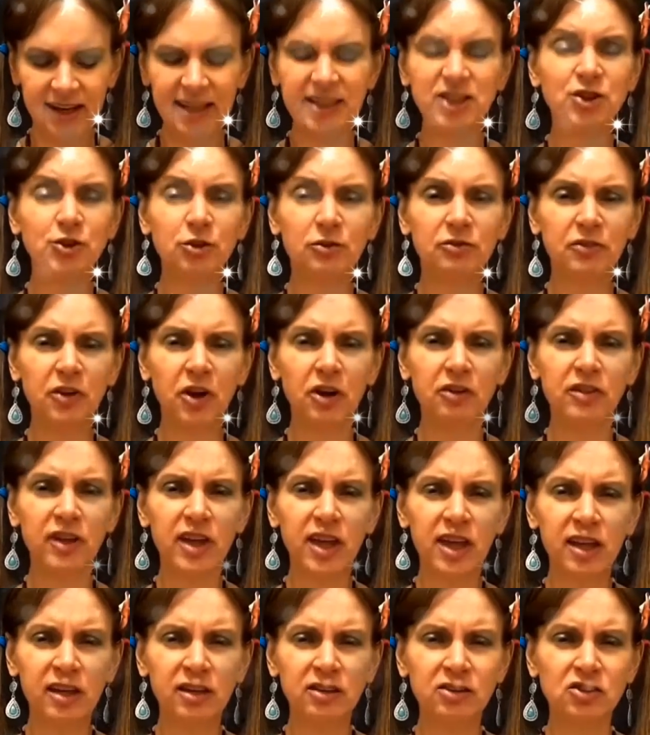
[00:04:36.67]
Let your
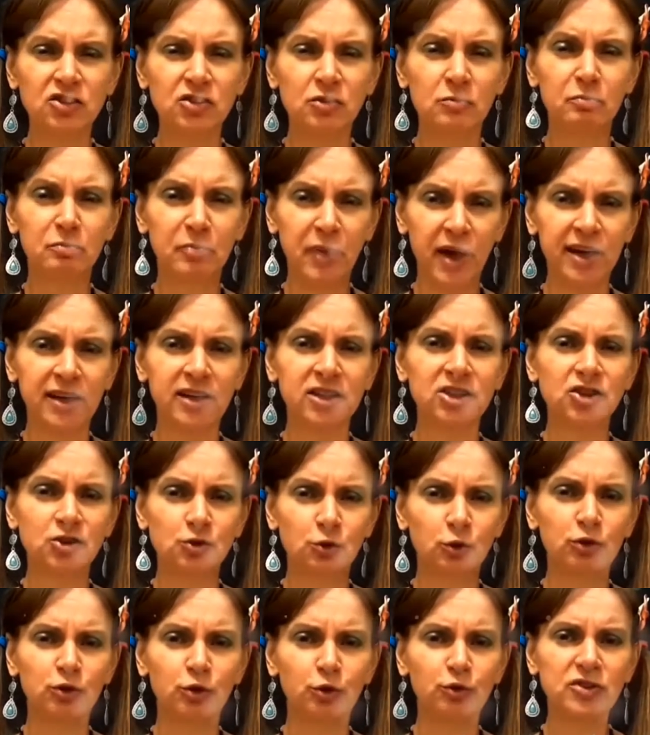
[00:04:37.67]
father in to
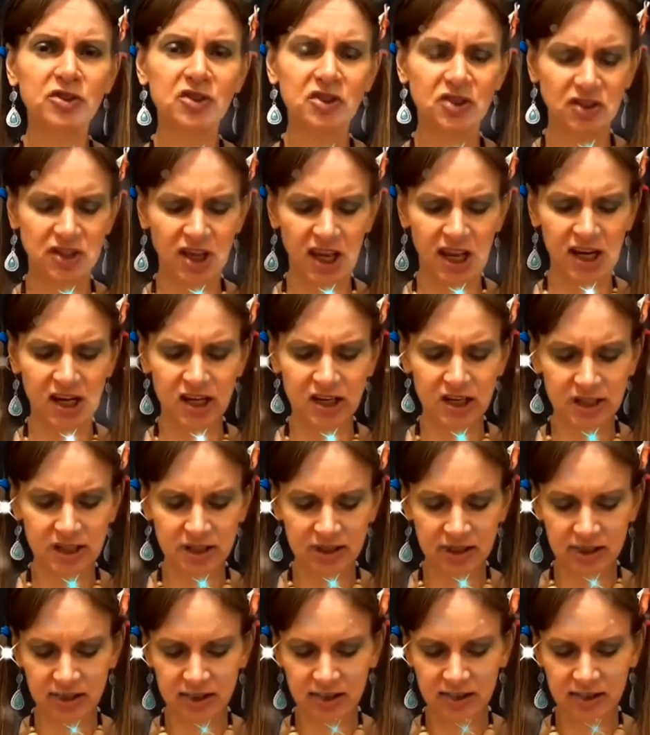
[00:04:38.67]
banish all your sin